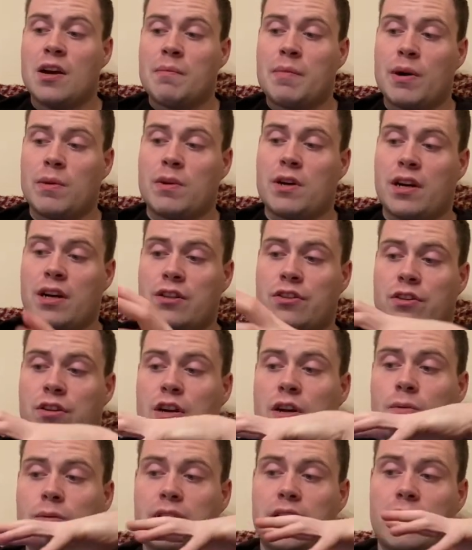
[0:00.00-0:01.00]
Both guys are
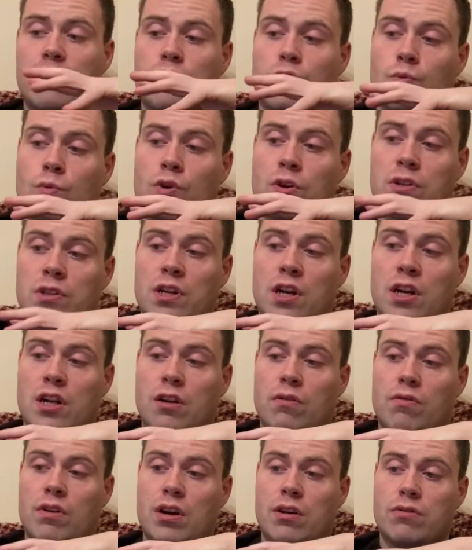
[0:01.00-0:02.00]
going down the world
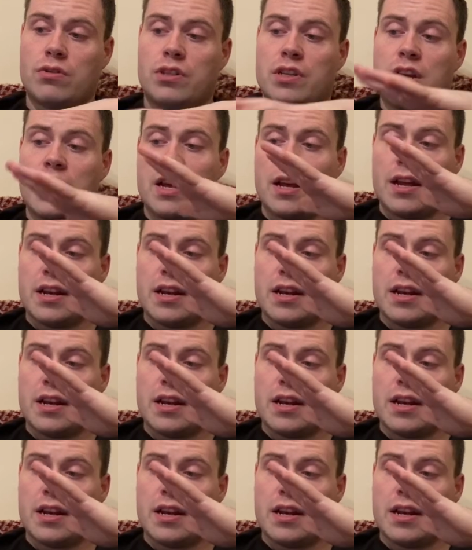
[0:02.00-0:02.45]
title roads.